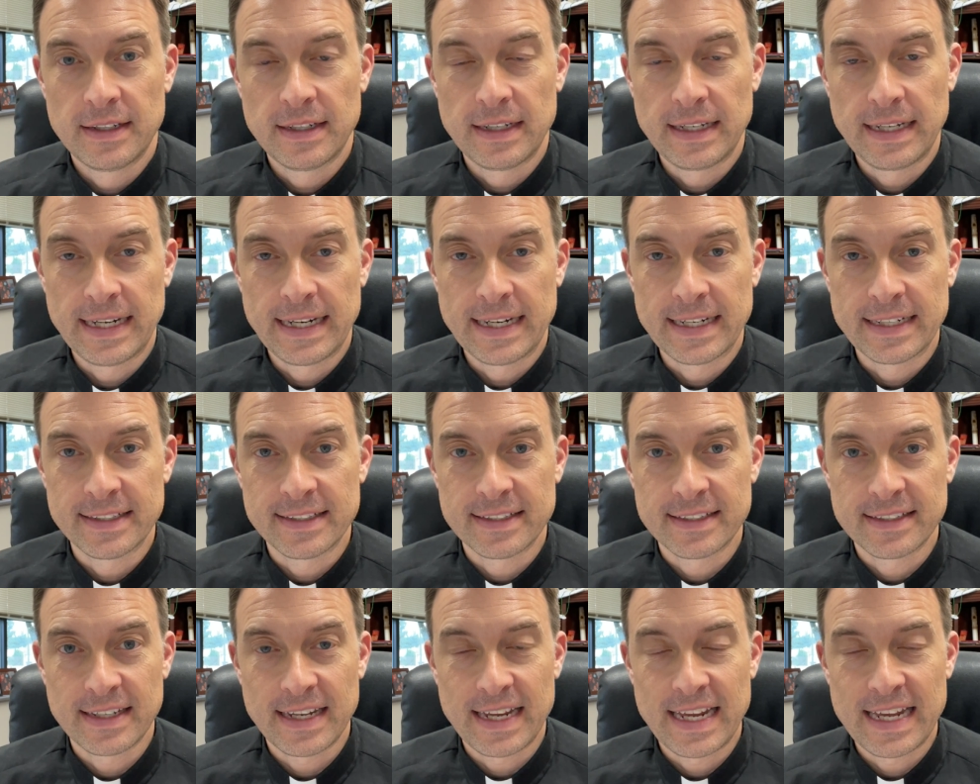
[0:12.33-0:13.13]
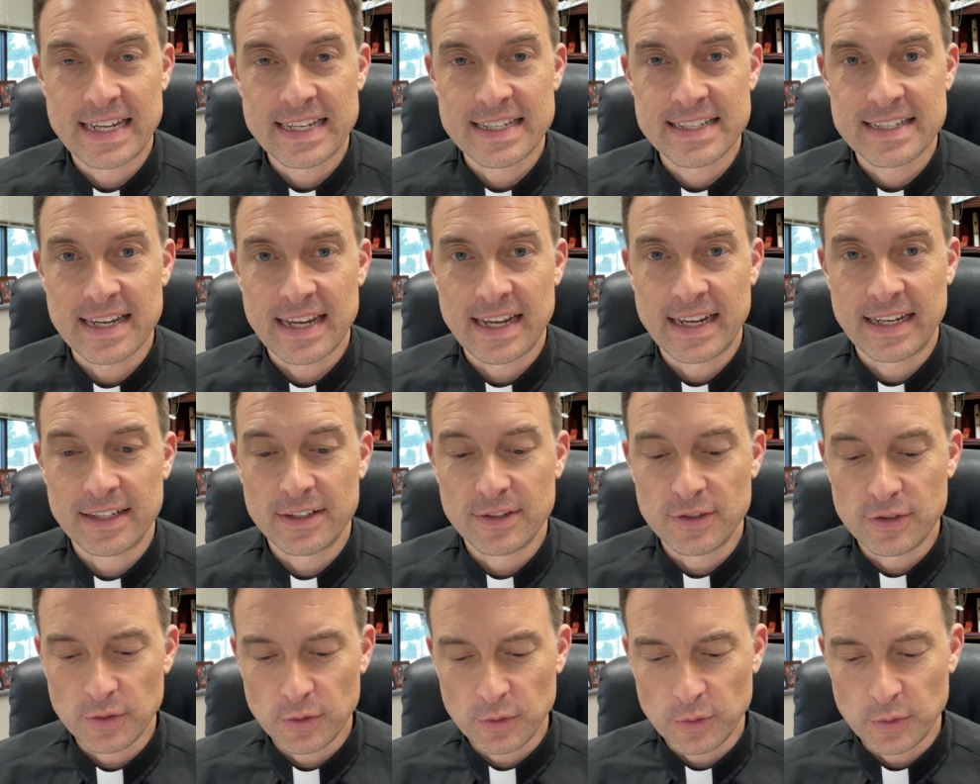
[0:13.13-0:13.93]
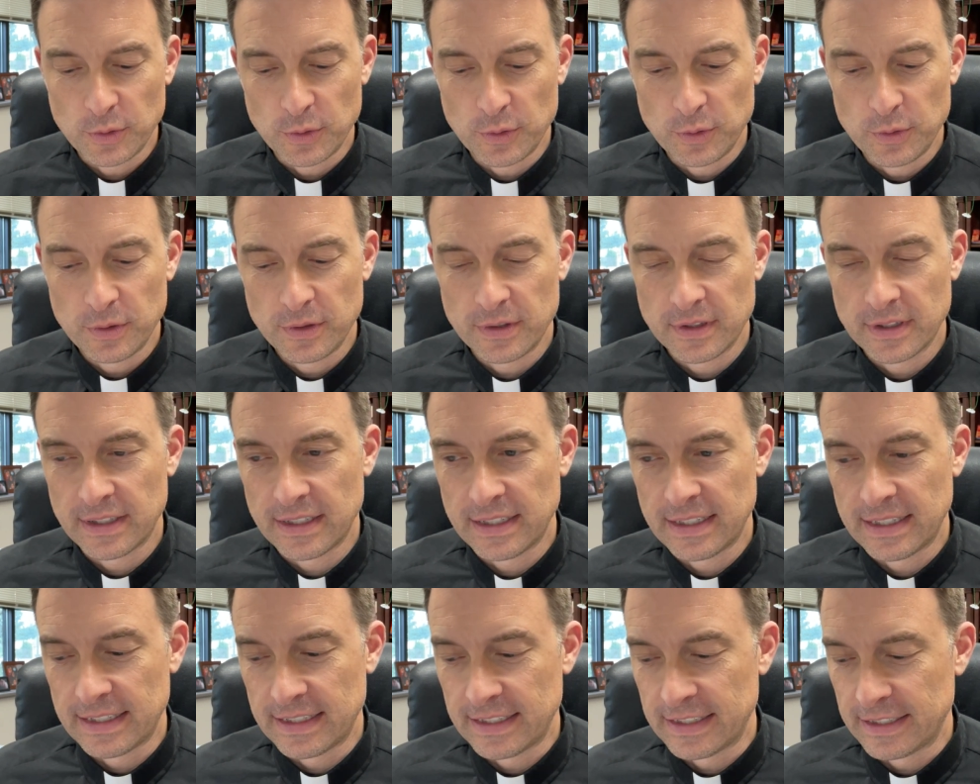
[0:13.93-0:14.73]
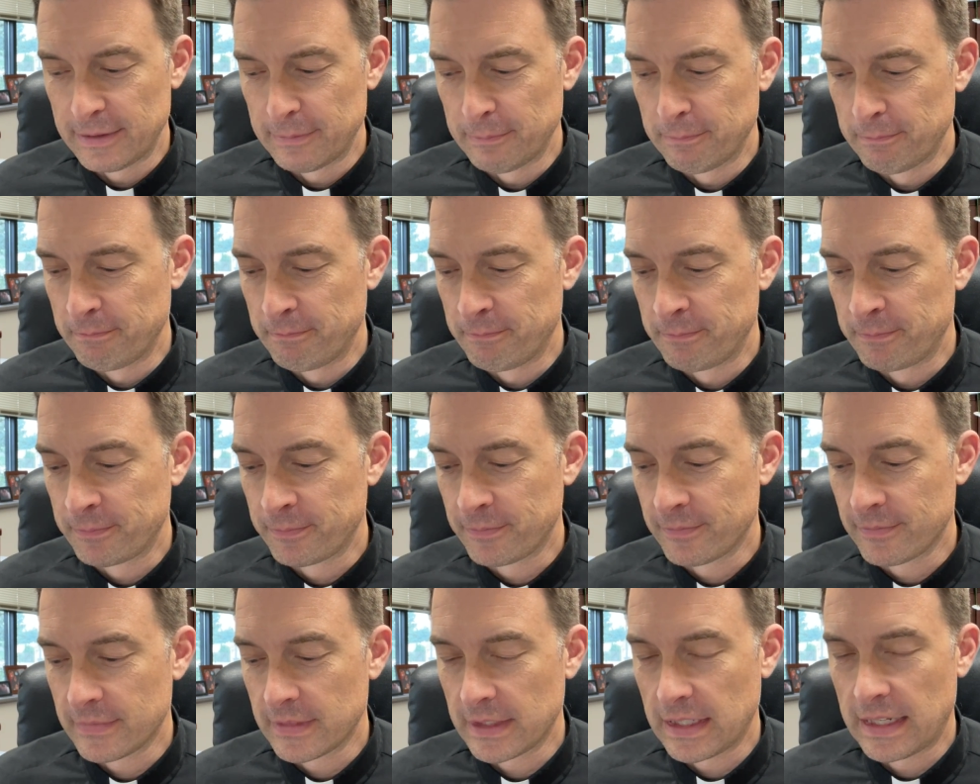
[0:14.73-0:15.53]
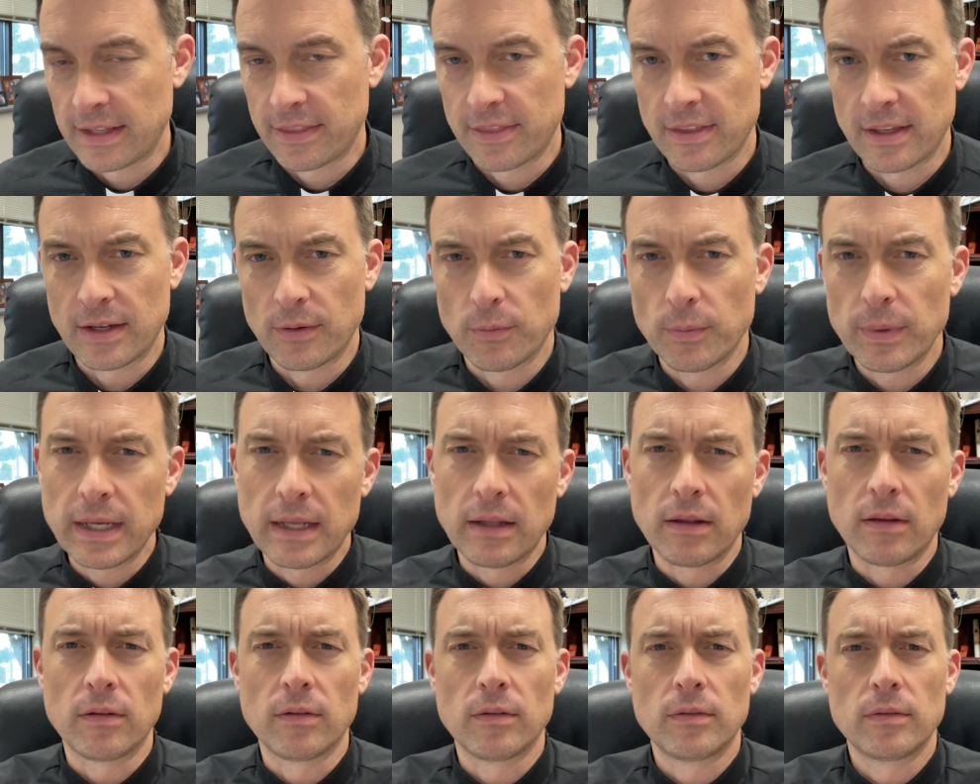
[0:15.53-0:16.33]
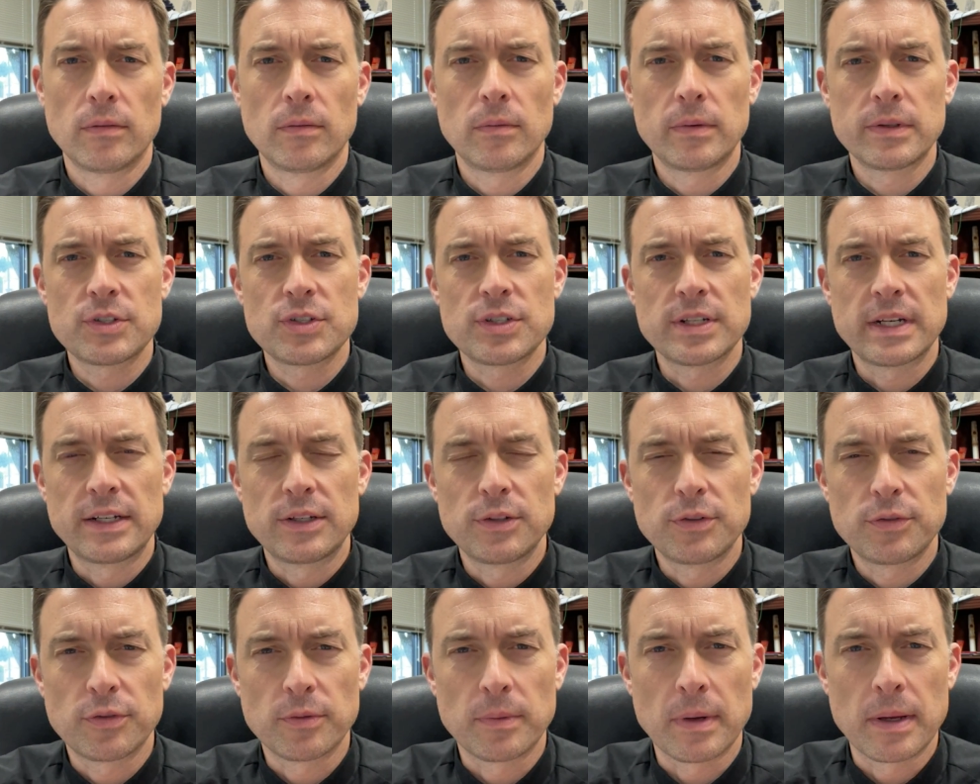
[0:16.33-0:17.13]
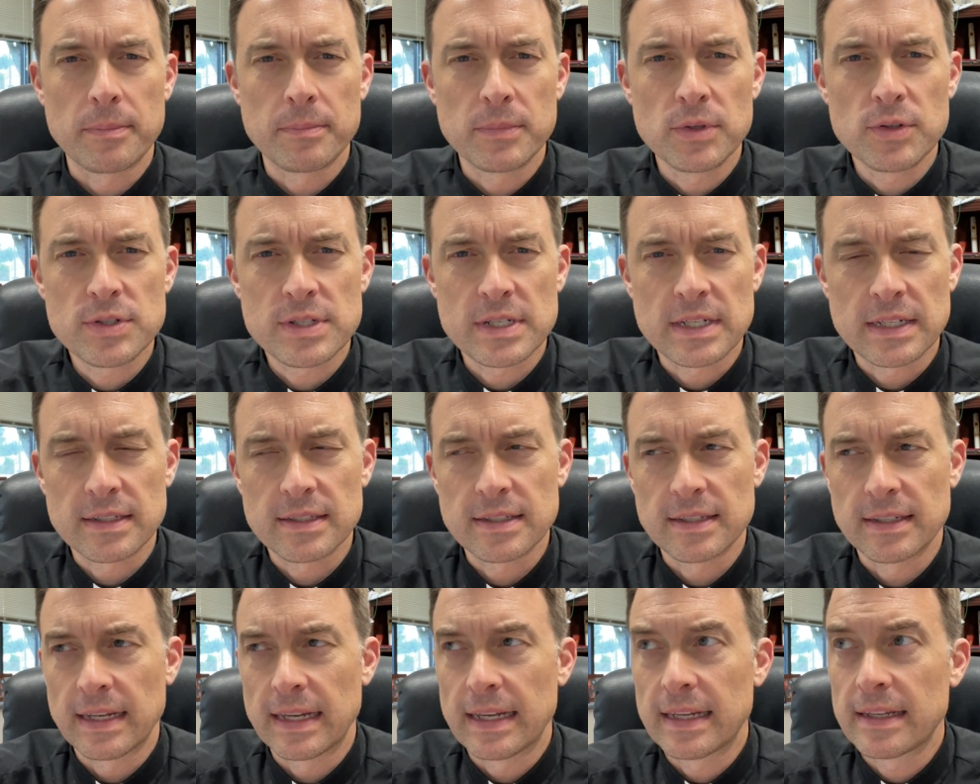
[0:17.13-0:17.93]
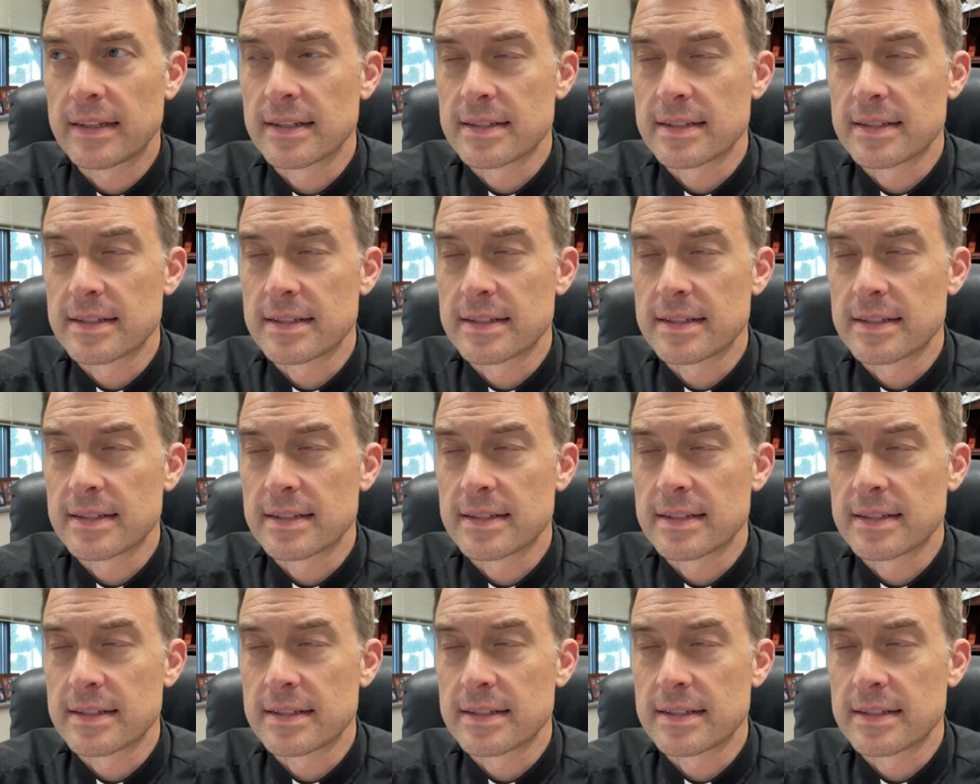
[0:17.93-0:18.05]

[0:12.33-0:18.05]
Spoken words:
And as I do, I thought, well, what should I do for my musing today?